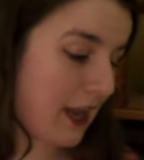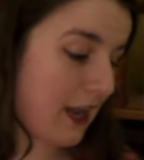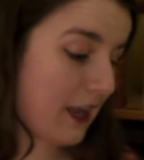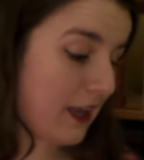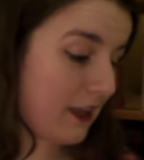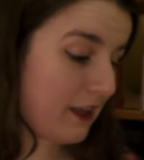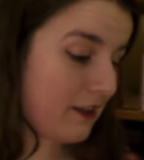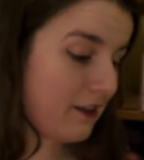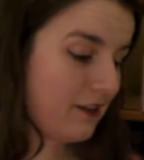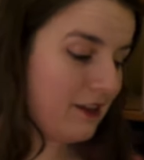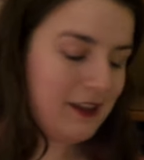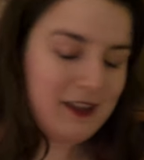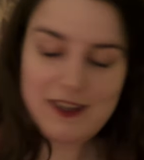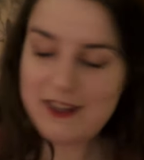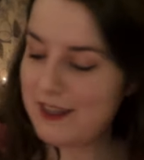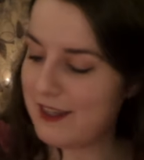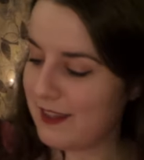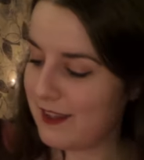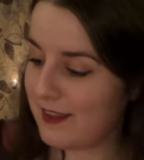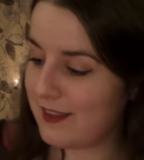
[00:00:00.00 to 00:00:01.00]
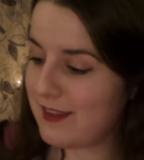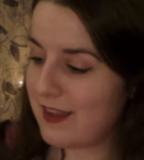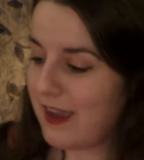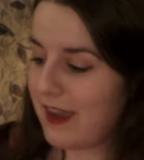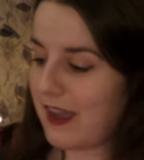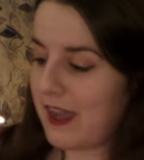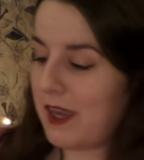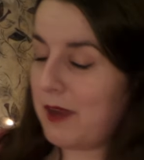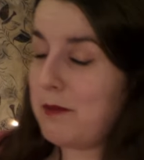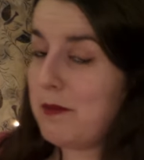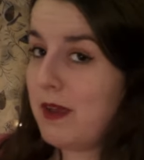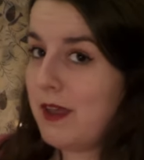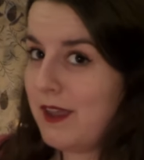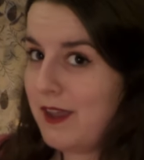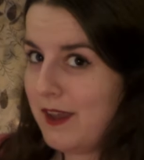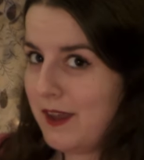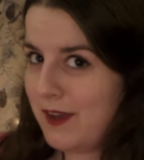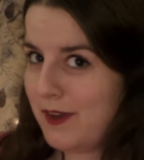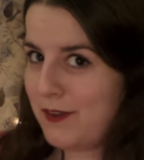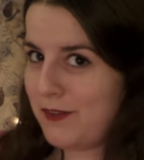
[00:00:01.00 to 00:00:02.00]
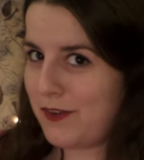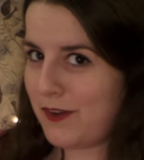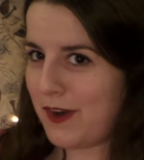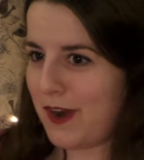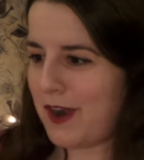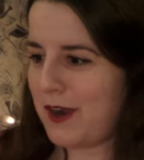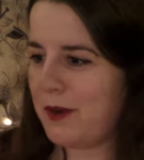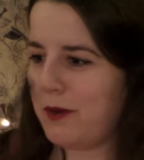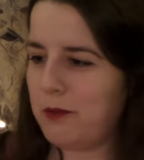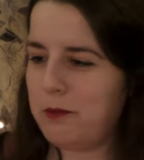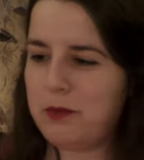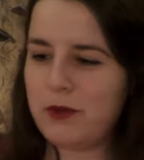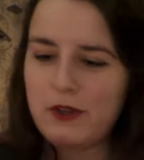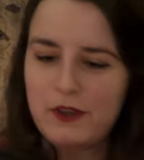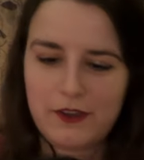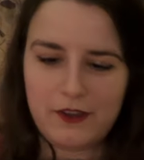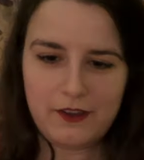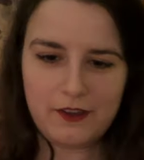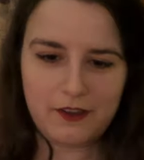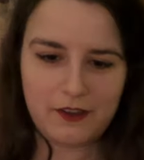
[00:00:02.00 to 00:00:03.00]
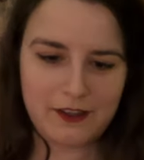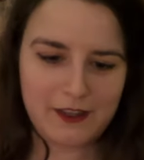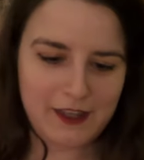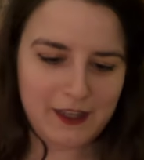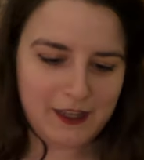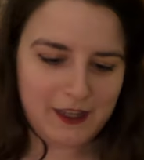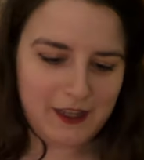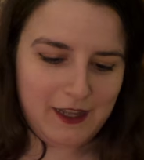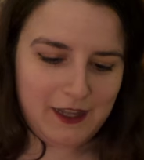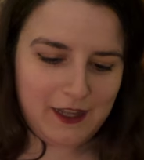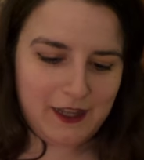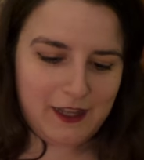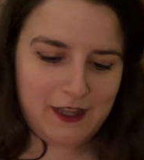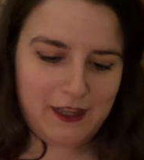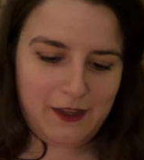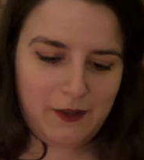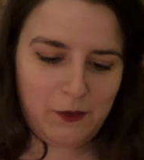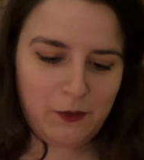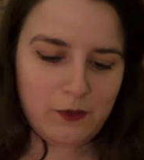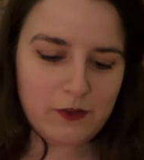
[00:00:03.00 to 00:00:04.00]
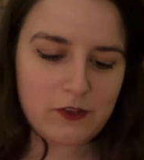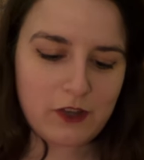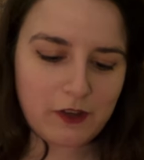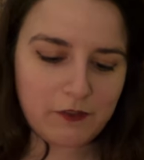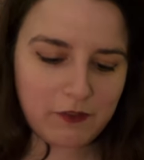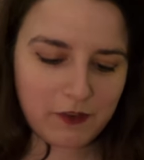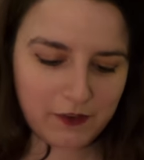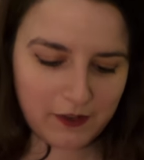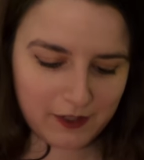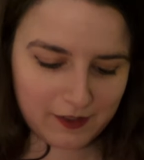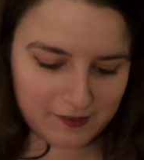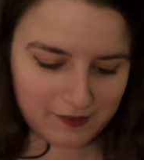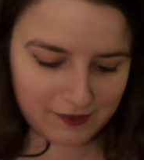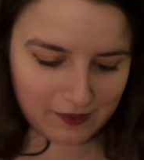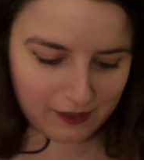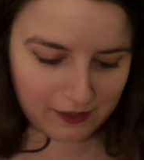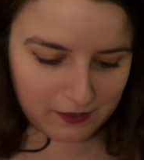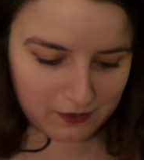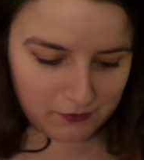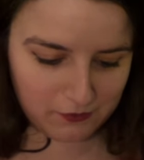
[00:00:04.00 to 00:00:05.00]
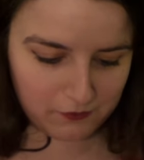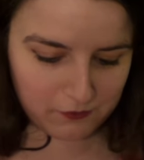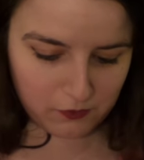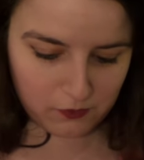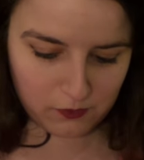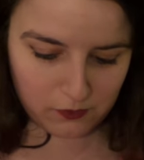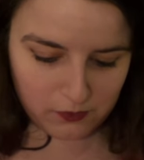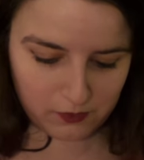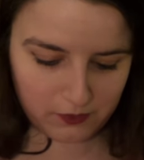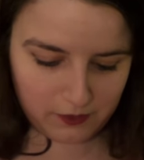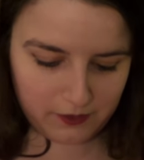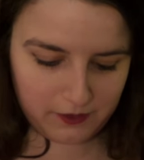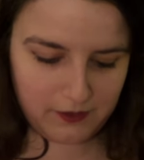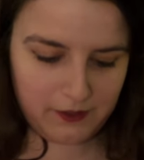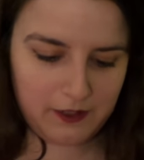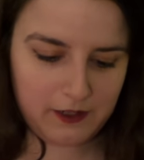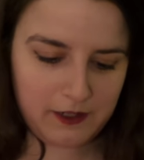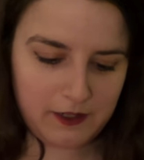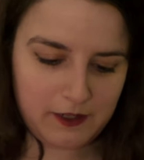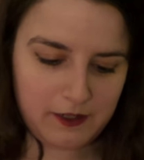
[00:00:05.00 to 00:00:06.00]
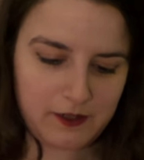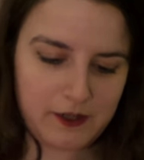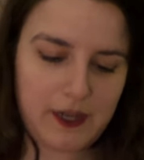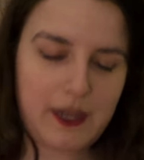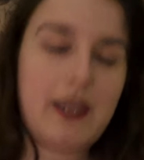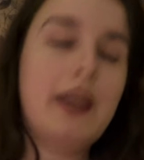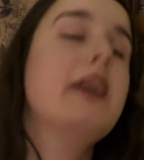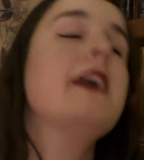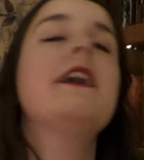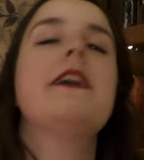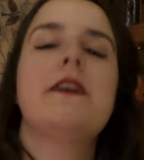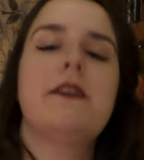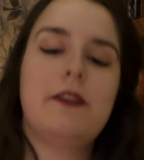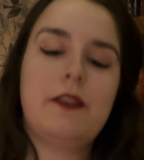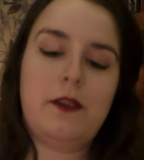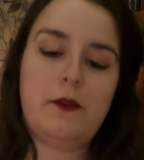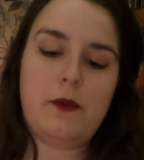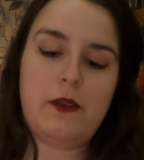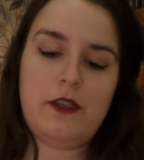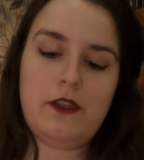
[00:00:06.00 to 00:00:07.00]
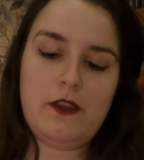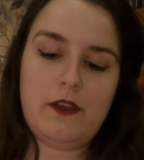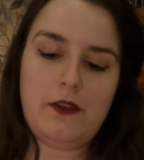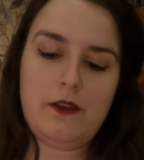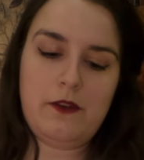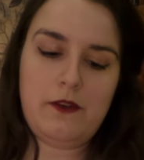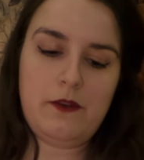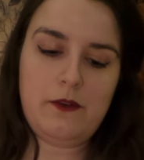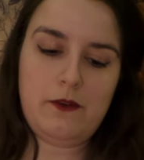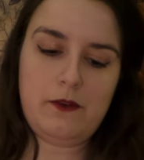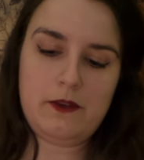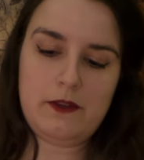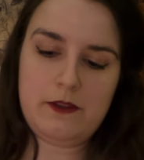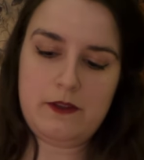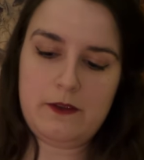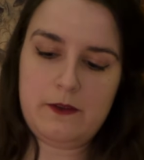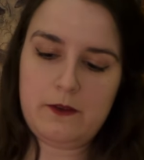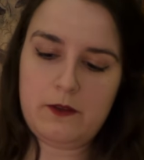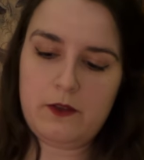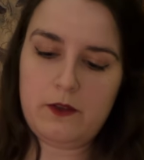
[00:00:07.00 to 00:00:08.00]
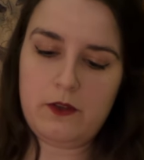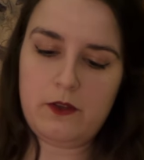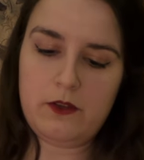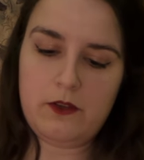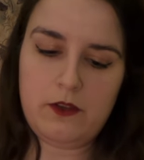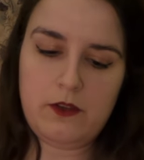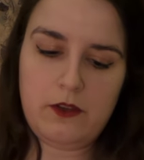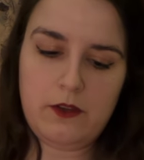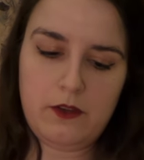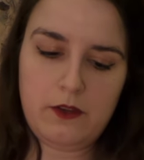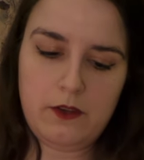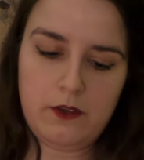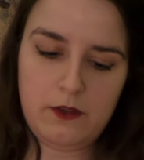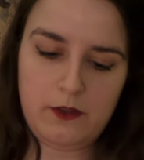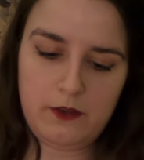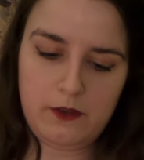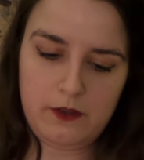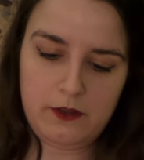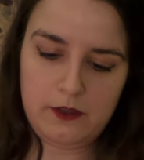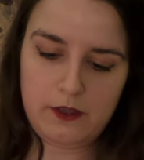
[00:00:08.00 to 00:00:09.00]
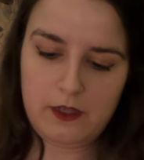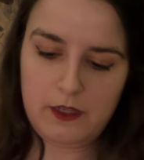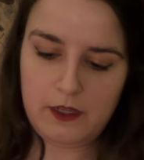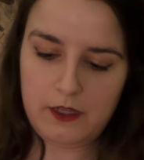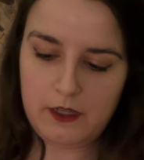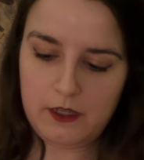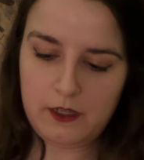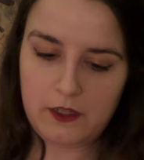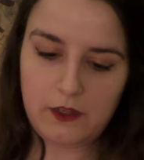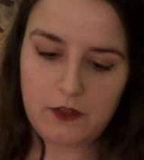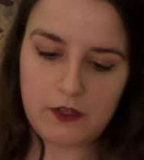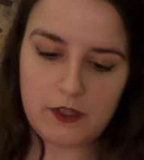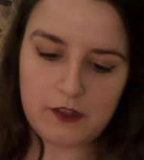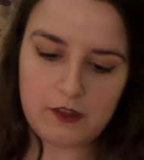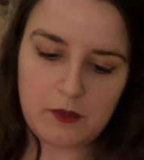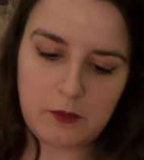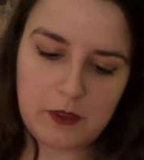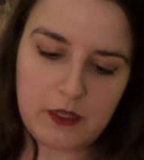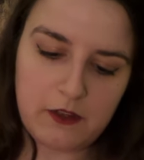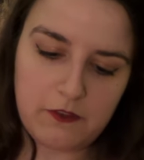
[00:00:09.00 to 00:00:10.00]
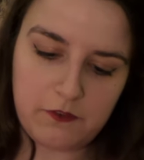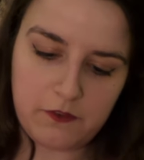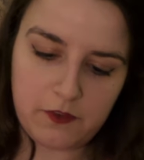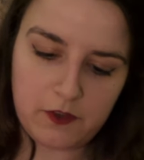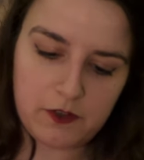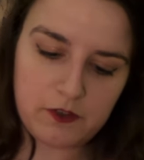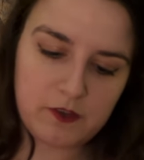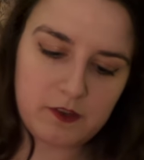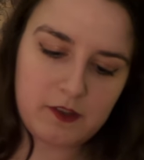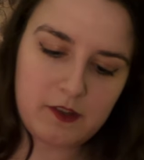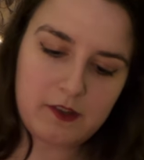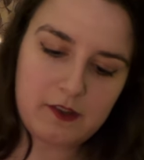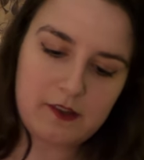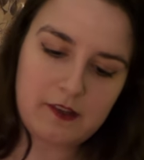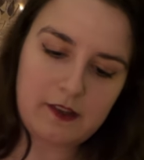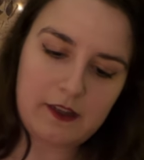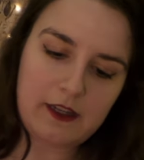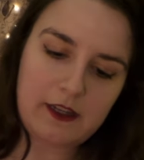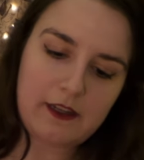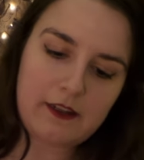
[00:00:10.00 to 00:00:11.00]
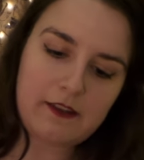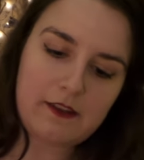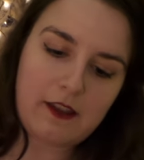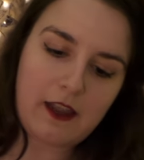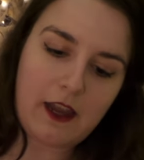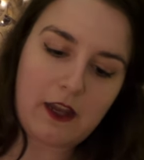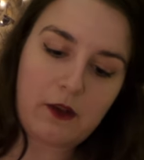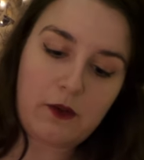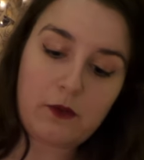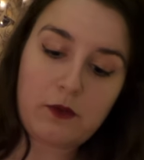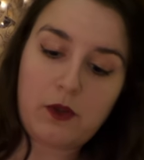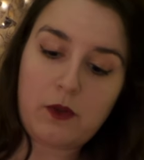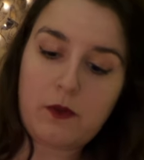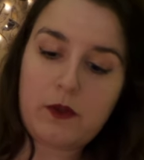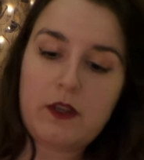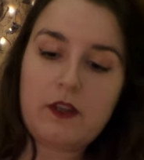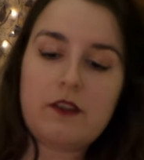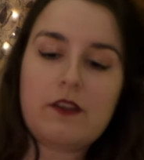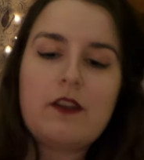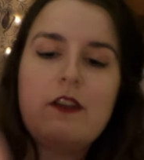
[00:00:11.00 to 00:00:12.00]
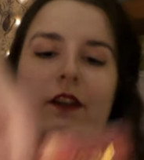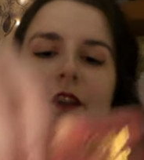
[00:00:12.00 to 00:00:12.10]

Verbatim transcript: and it's time for our book, which I'm very excited for. Okay, here we go. Do, do, do. You get to be first to see it. I don't know what it's